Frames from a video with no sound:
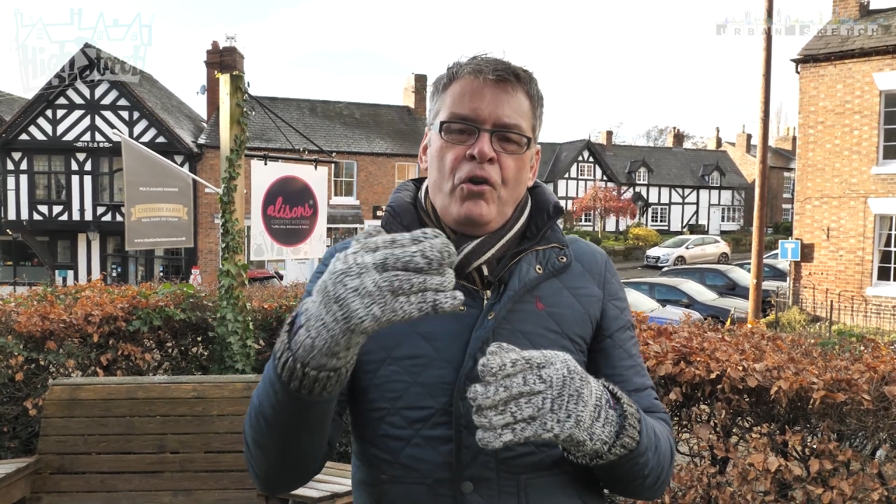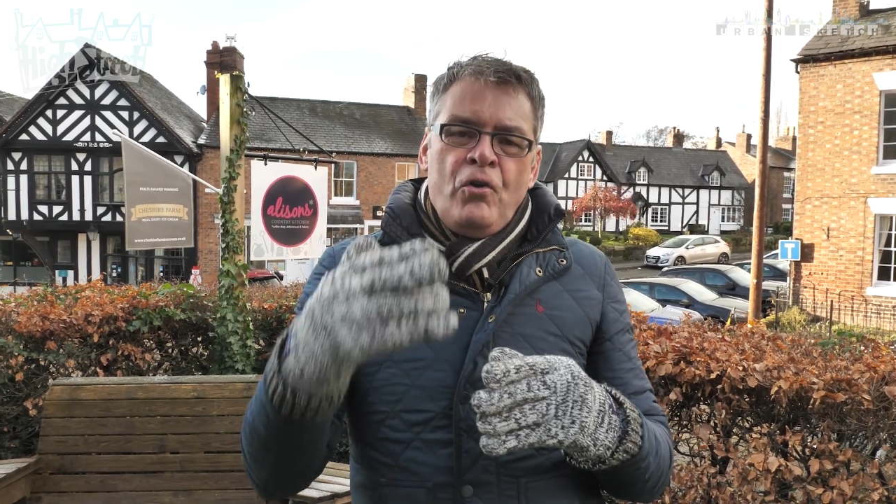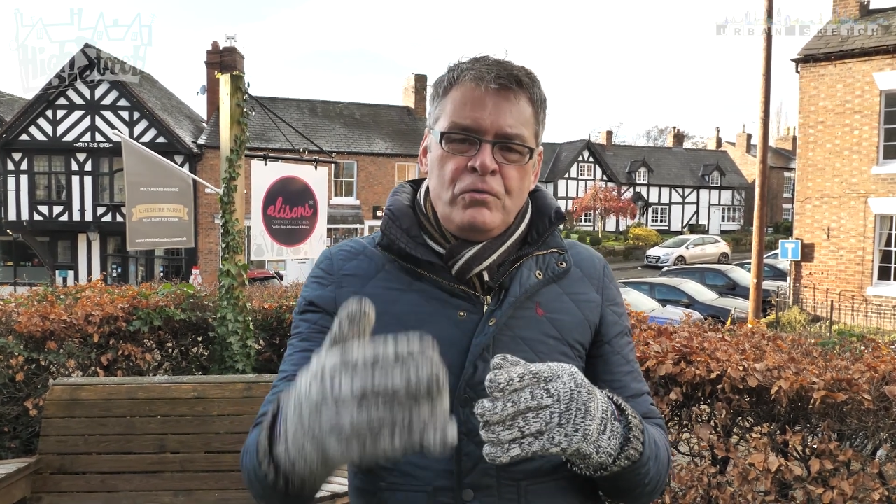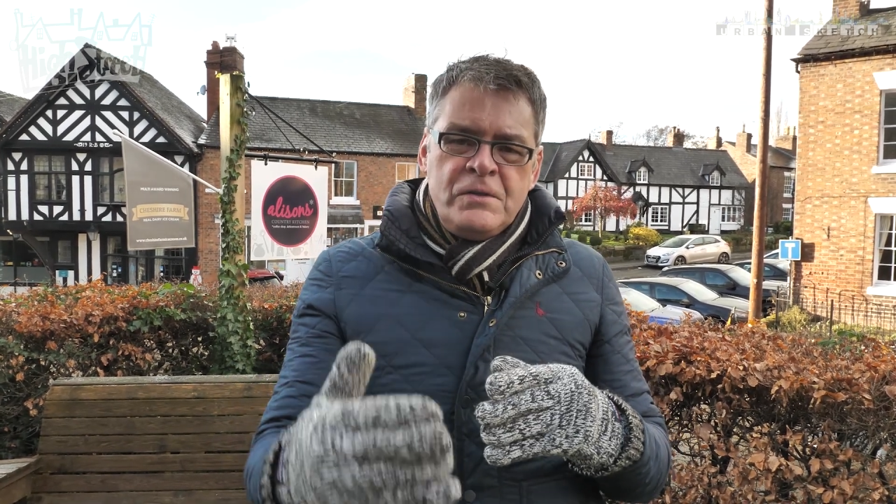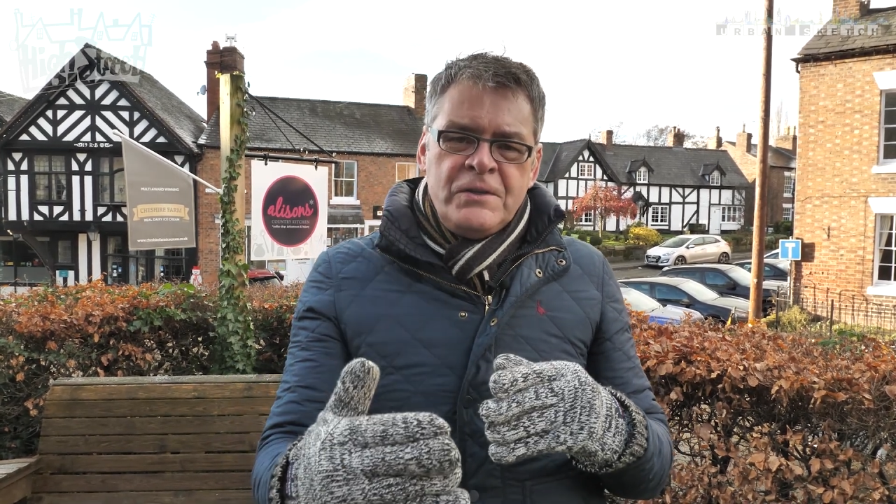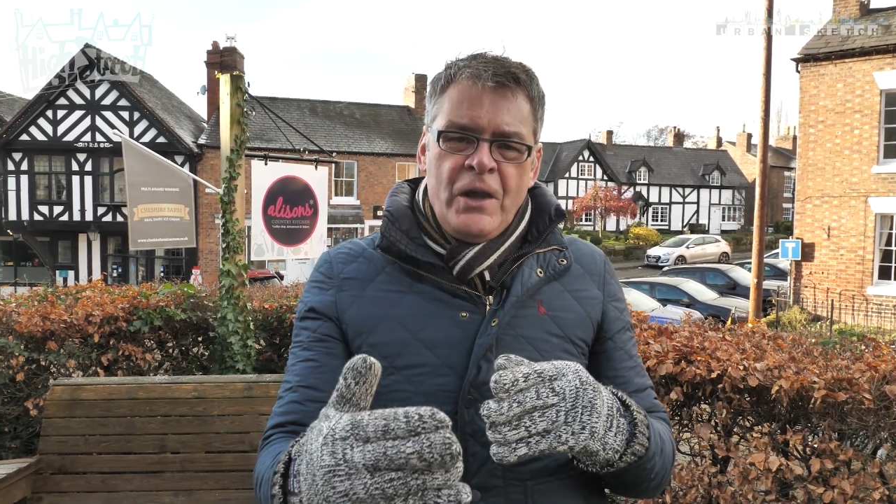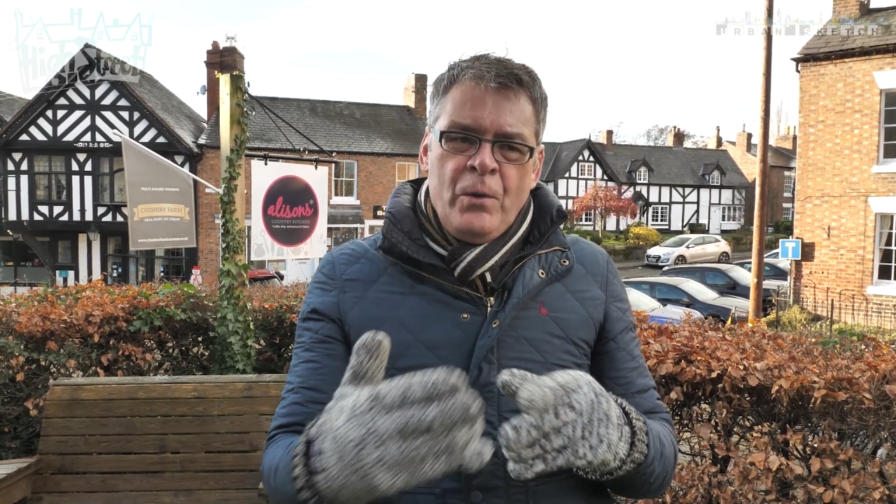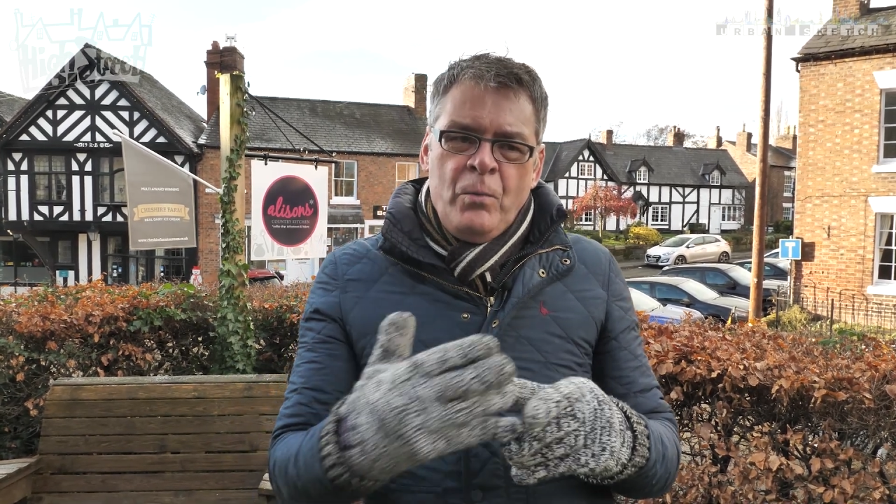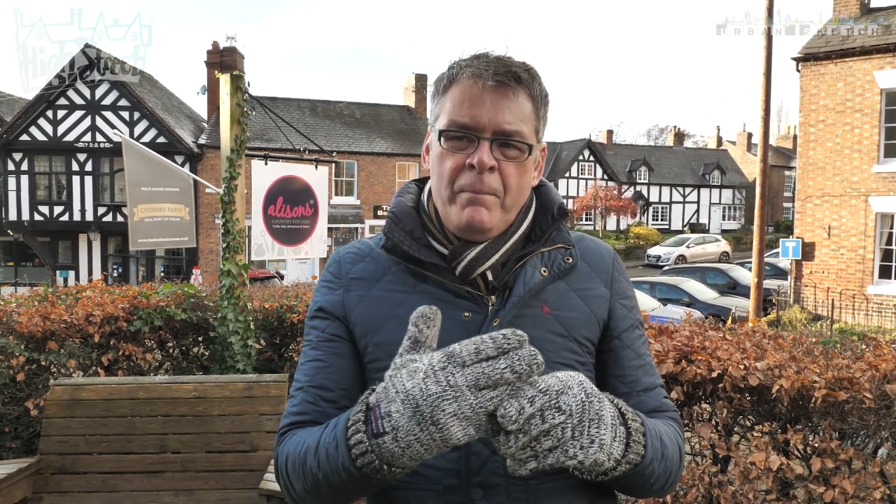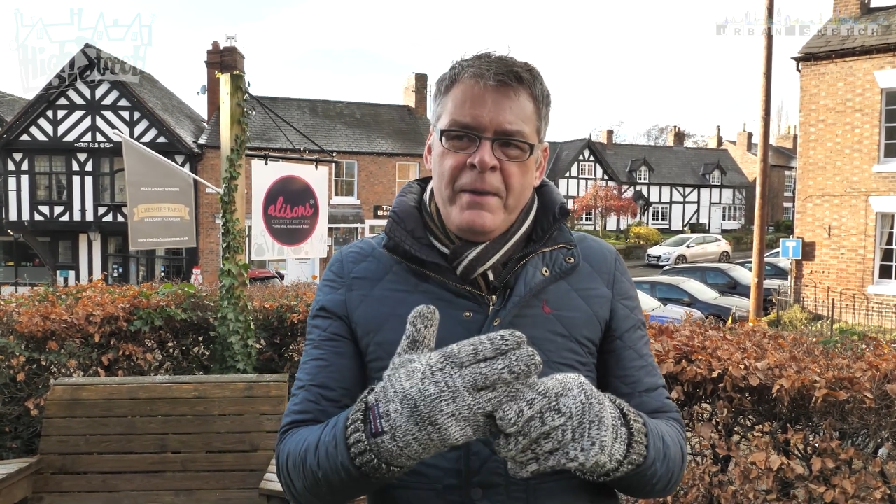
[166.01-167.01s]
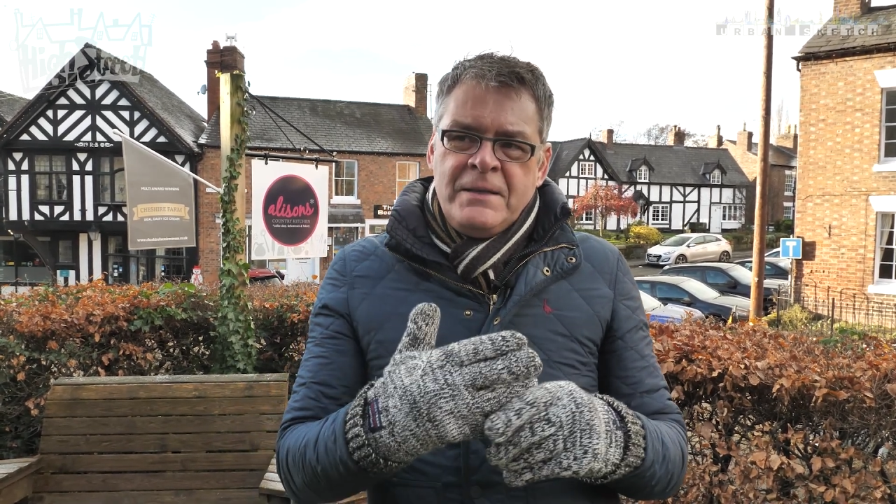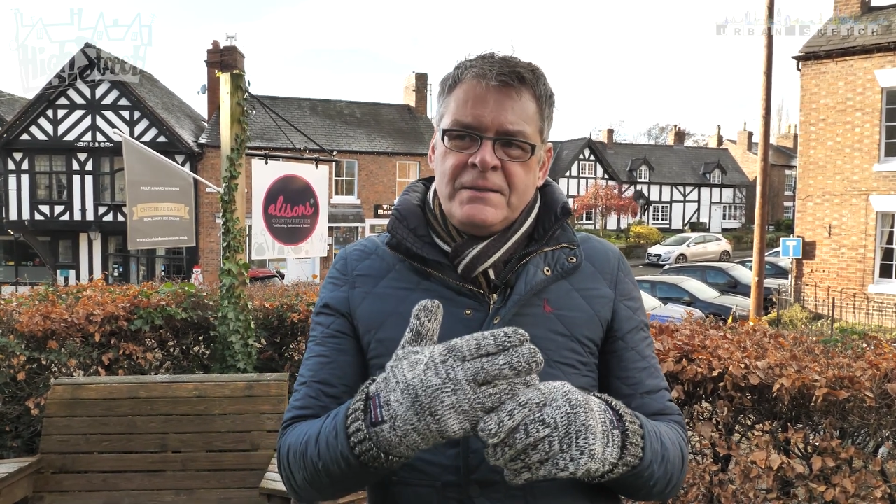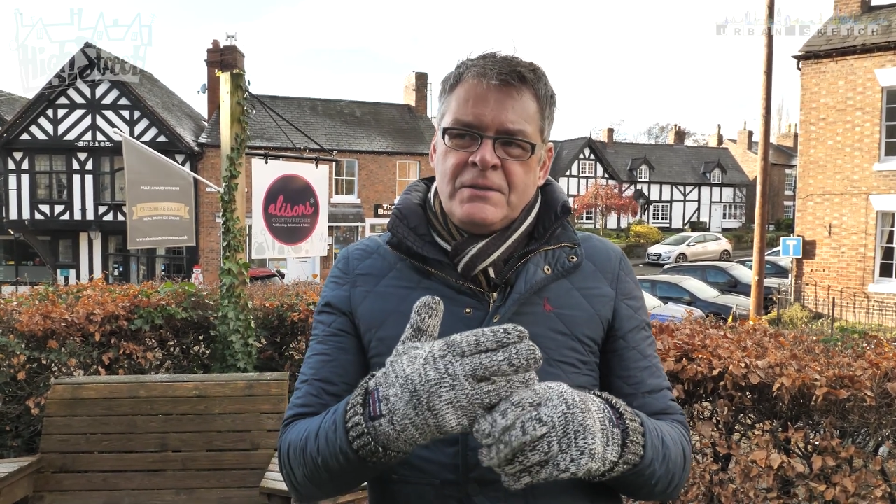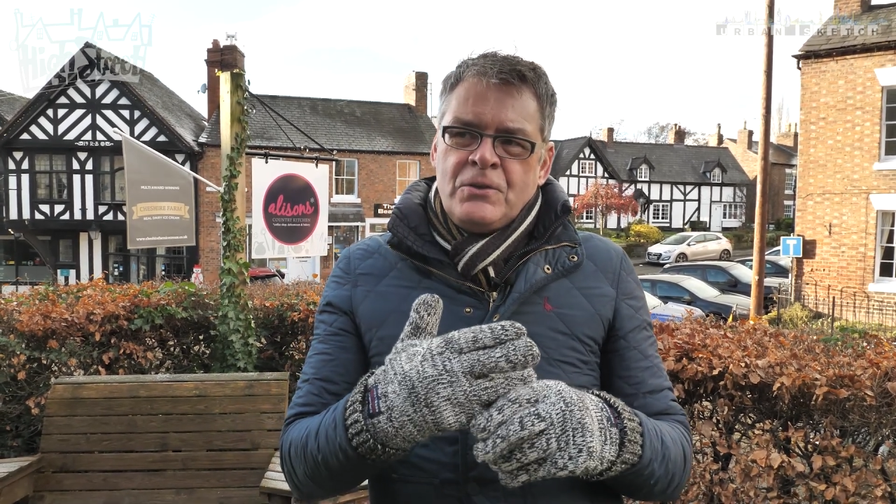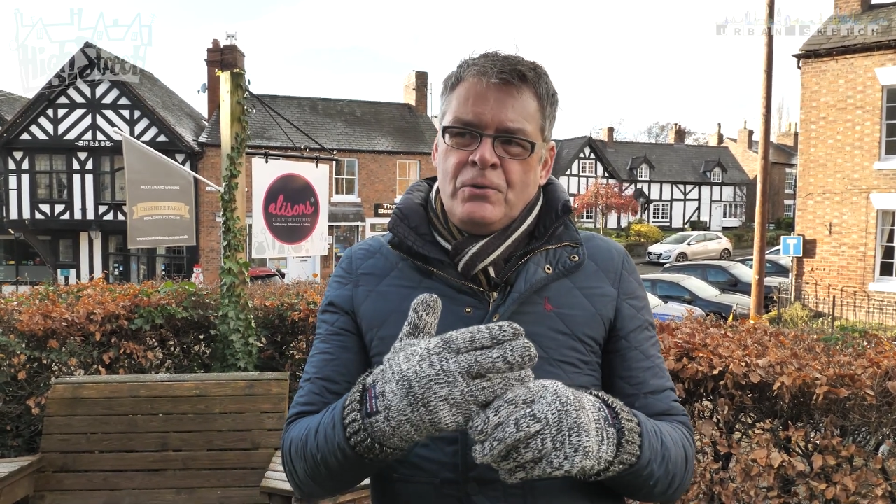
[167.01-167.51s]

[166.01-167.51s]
Also, what makes this